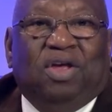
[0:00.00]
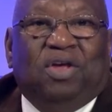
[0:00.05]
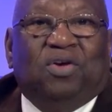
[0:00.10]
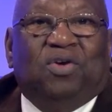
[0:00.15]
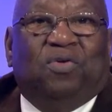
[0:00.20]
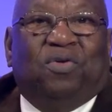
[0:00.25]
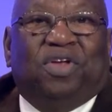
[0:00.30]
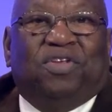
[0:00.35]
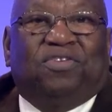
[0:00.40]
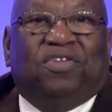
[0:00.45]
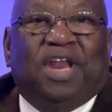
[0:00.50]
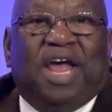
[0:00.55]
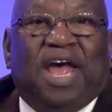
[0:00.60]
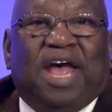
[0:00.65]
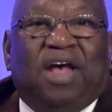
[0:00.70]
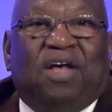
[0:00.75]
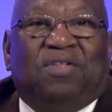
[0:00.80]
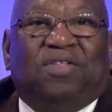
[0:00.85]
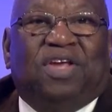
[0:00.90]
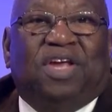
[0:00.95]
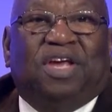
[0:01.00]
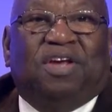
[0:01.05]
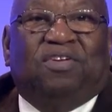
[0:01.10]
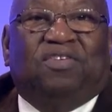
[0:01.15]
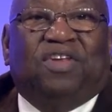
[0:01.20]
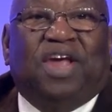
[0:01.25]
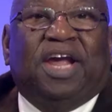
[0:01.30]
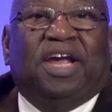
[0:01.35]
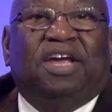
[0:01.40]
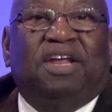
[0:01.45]
who is now the
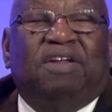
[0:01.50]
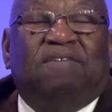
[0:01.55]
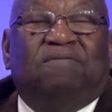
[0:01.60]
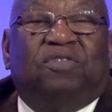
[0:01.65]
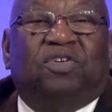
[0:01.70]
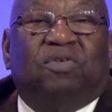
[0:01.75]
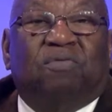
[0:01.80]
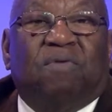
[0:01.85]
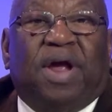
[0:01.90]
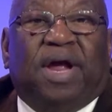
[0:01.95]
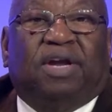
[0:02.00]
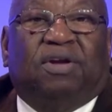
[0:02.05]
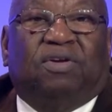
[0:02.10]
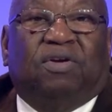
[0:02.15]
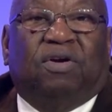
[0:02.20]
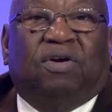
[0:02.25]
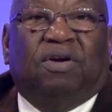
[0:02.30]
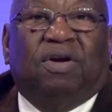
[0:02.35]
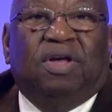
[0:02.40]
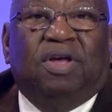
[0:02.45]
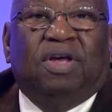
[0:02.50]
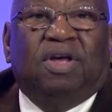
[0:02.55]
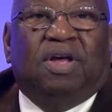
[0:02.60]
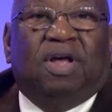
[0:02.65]
executive director